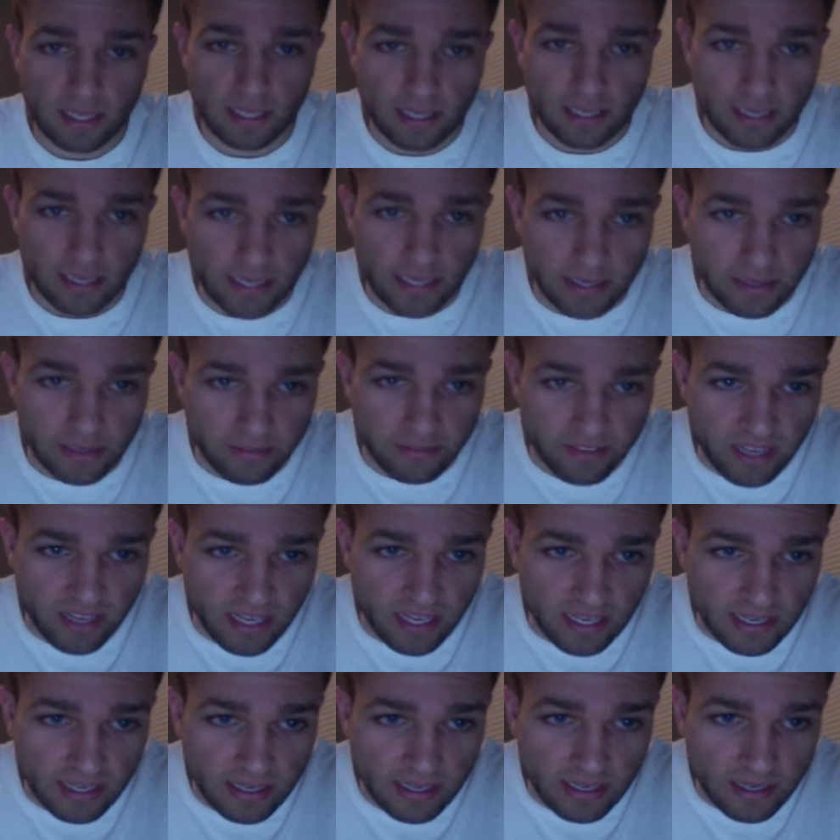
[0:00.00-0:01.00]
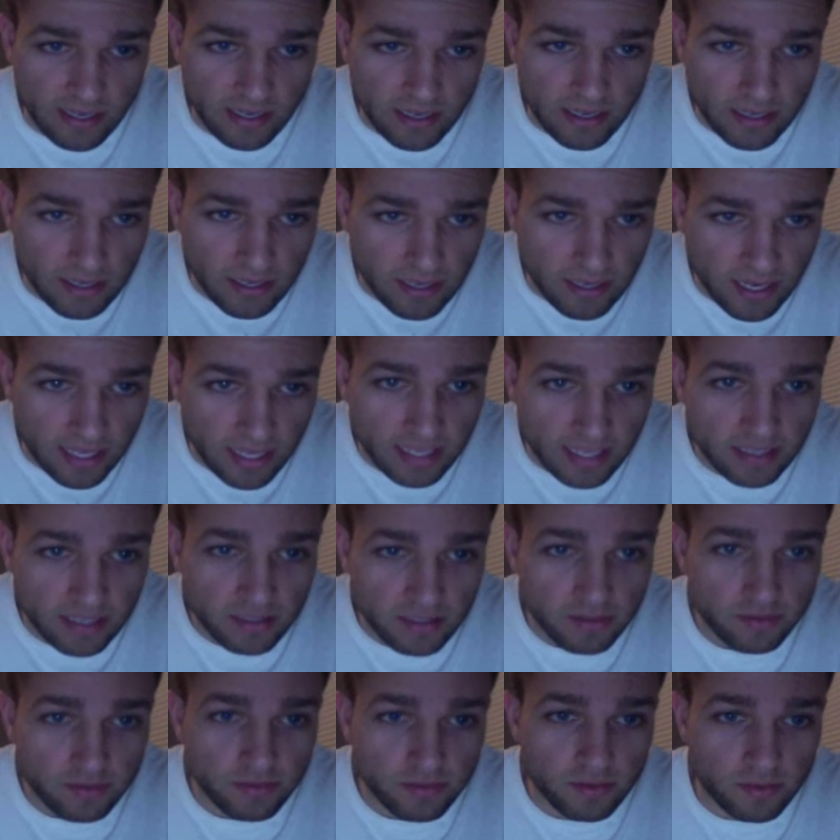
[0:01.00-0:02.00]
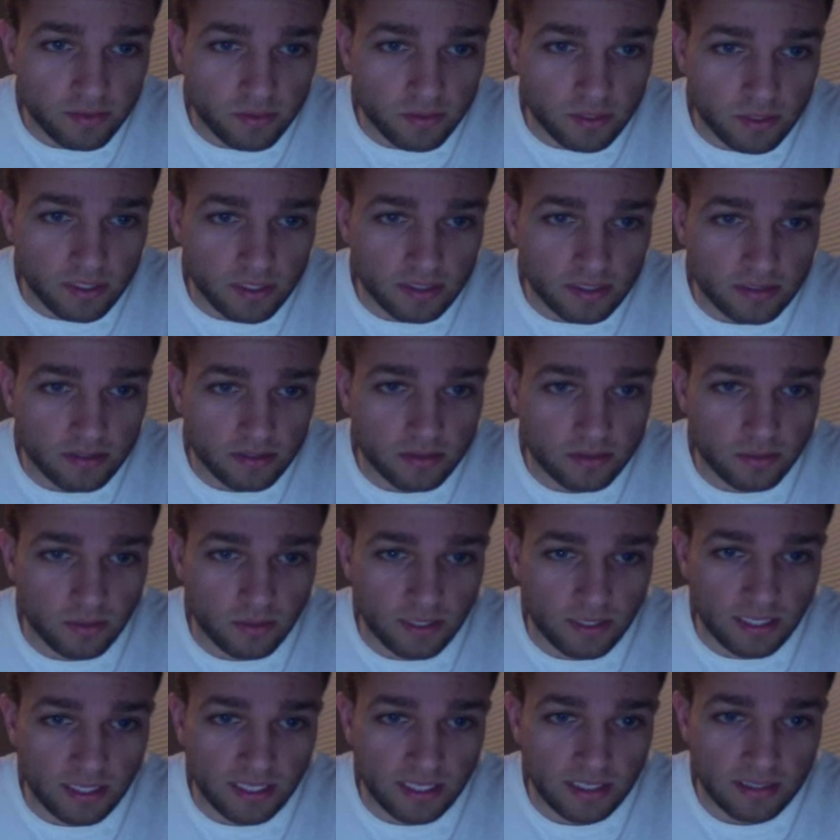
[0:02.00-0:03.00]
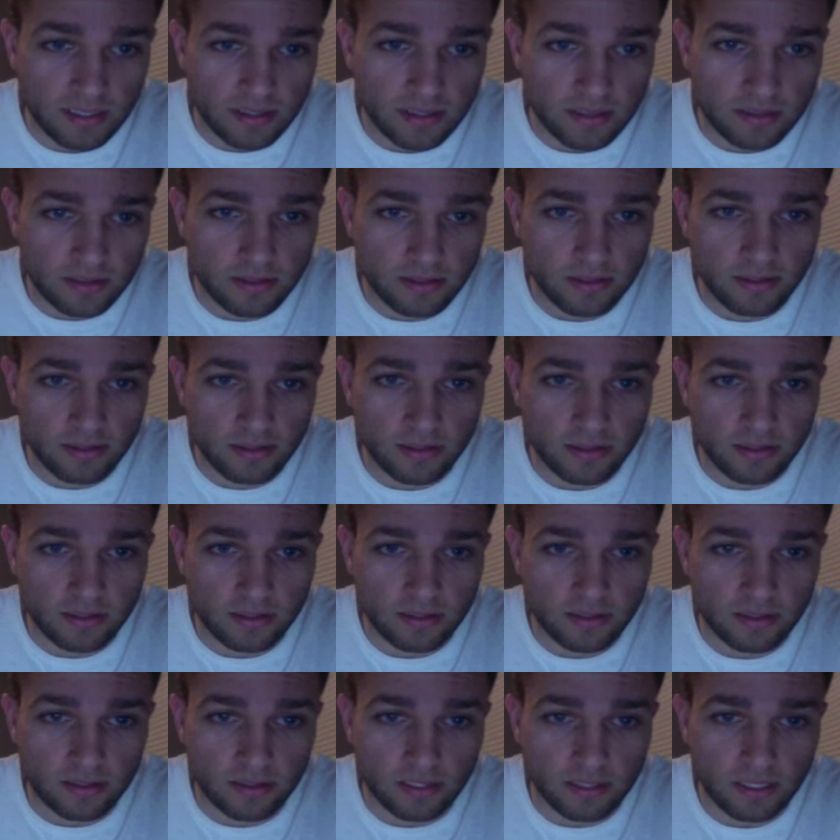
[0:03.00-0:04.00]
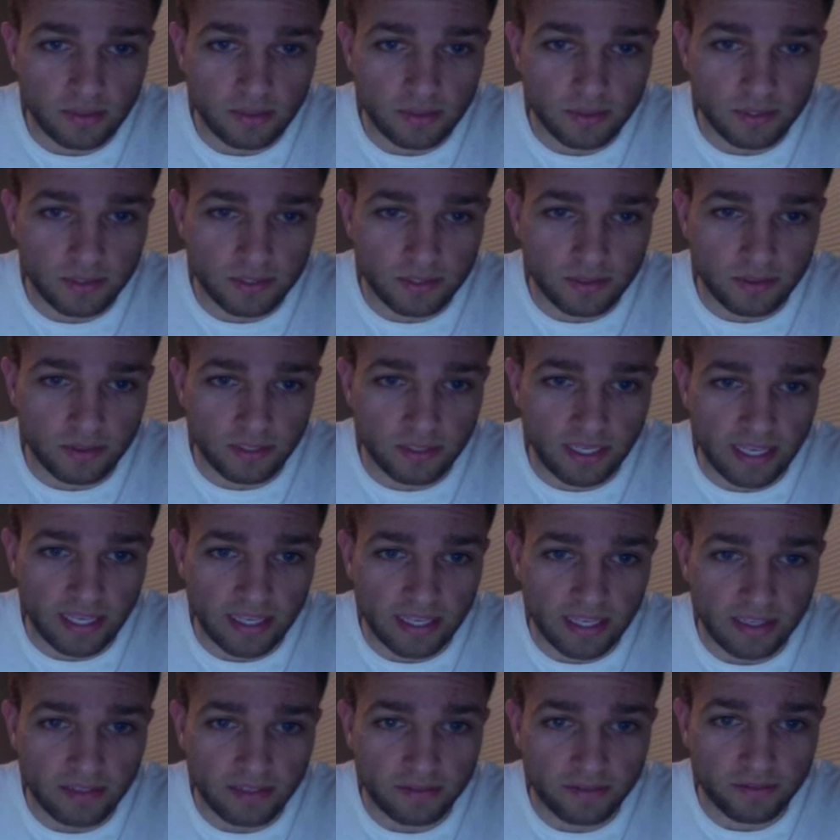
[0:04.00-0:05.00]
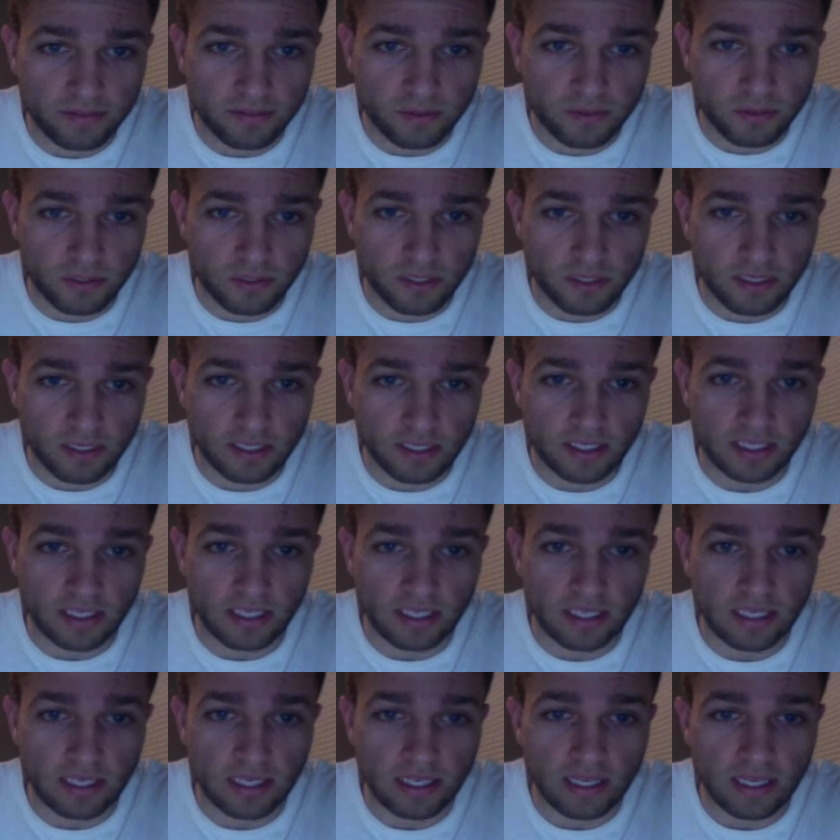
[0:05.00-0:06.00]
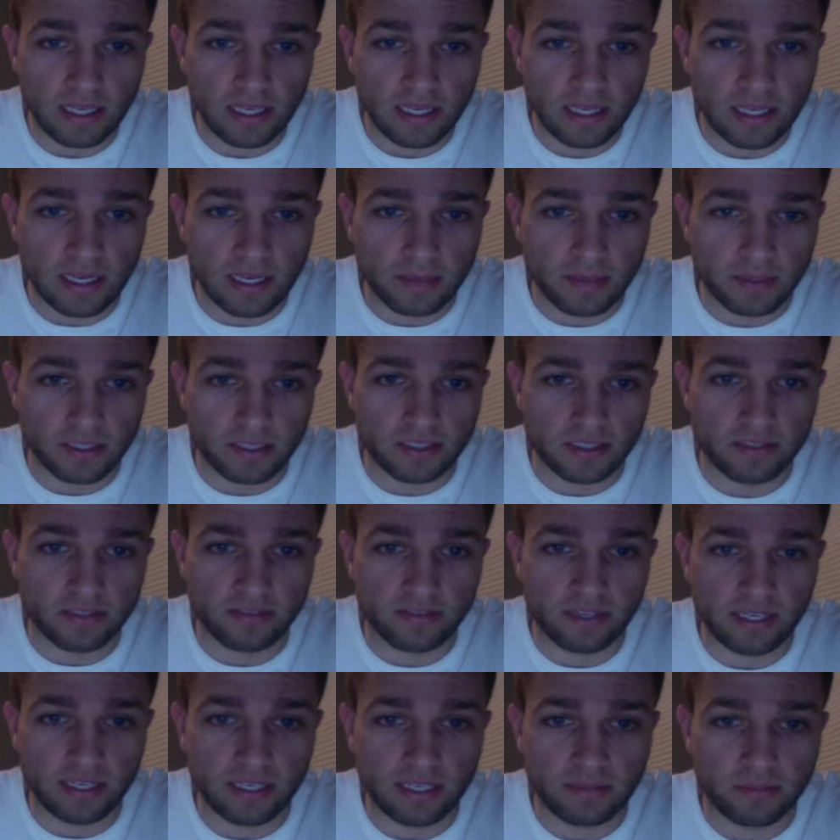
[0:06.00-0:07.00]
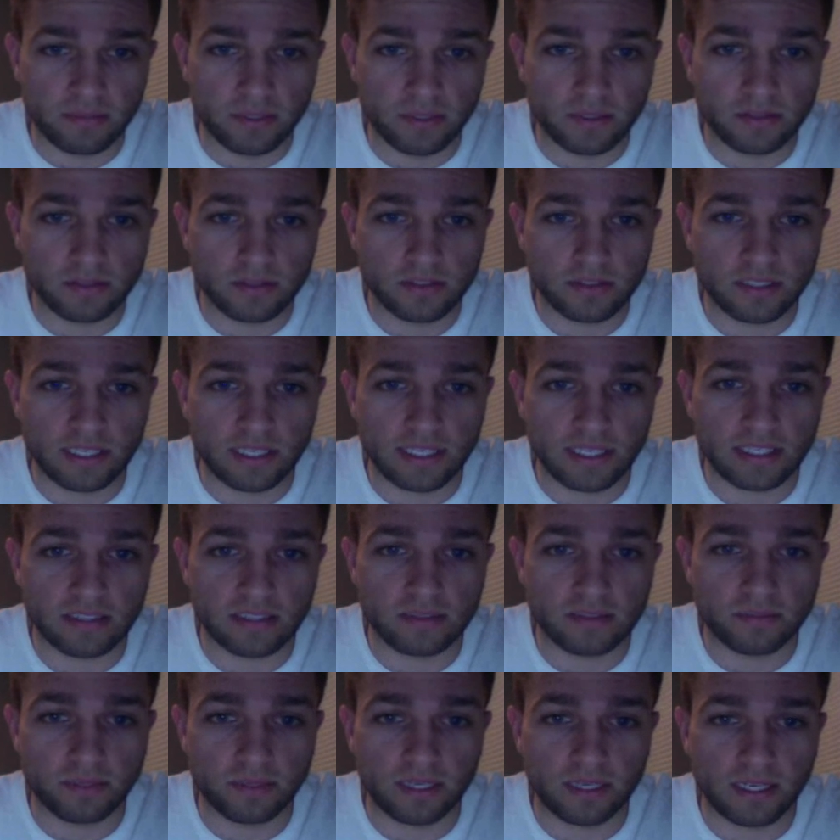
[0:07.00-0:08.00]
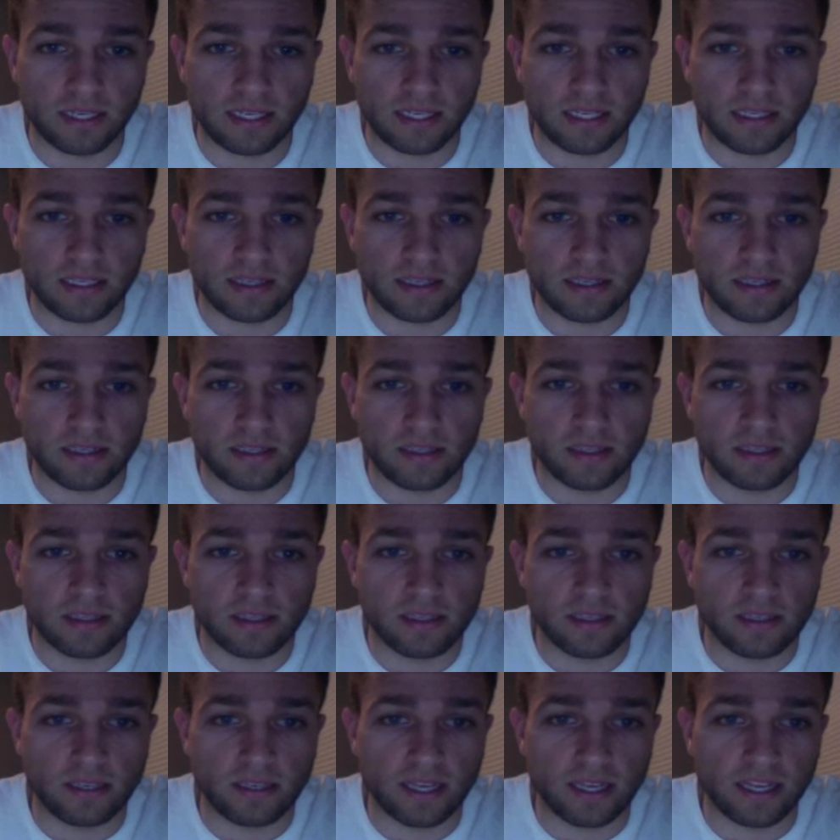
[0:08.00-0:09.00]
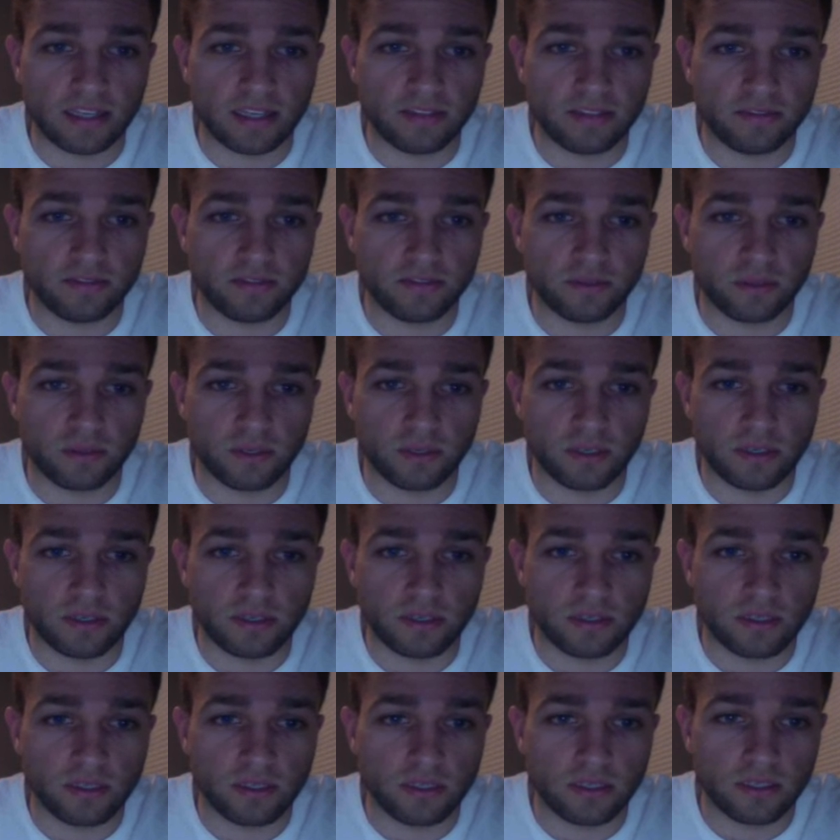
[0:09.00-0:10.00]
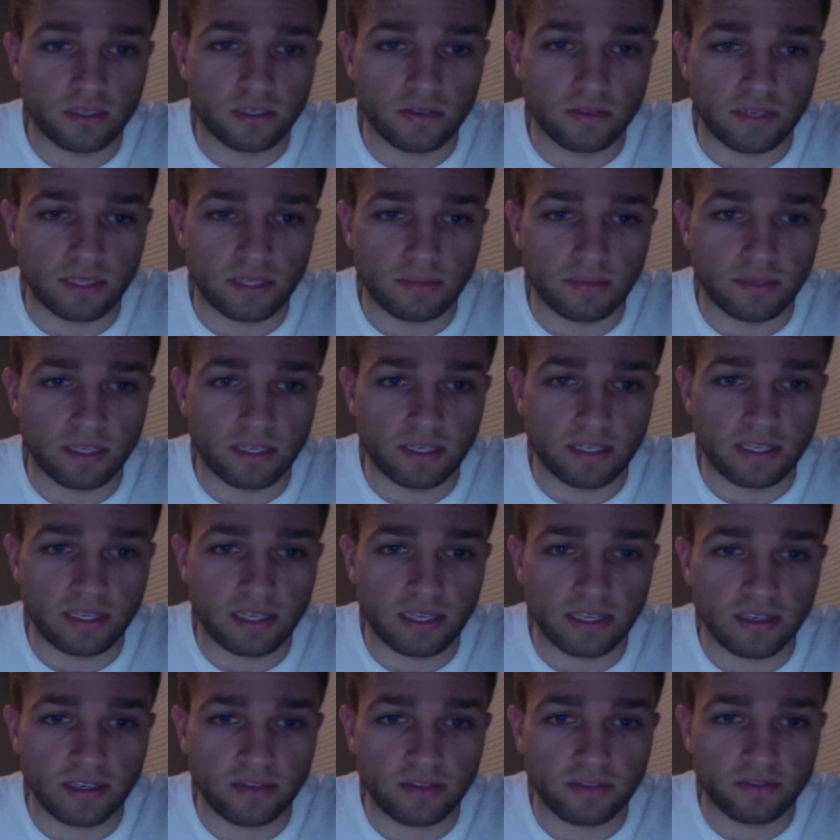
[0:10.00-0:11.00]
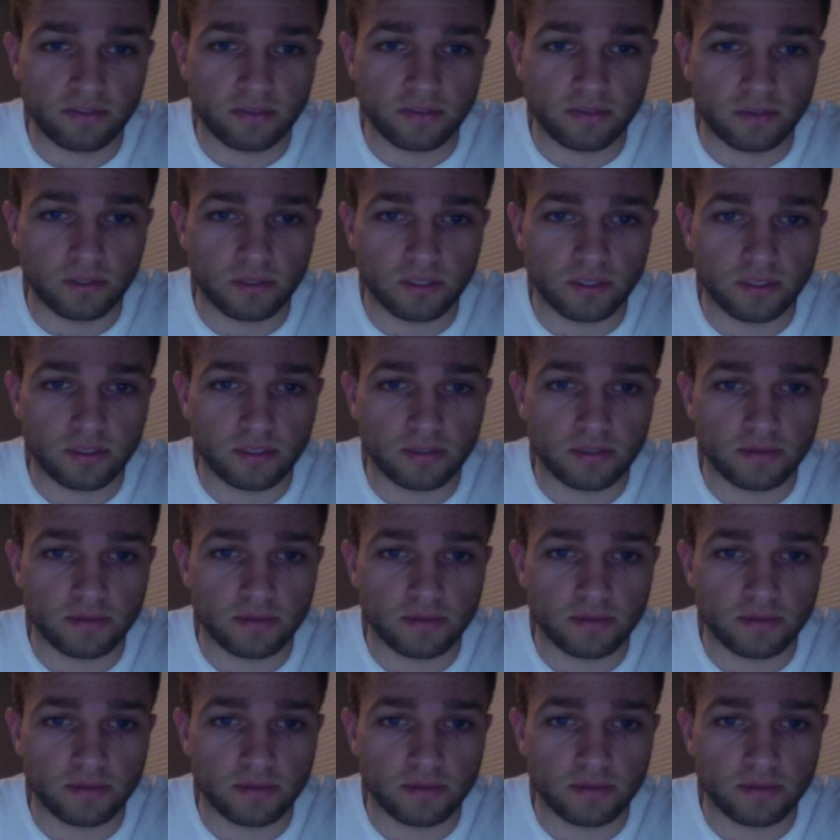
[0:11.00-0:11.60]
Now I've got negative 120 is equal to negative 4e. I'm going to divide both sides by negative 4, divide by negative 4,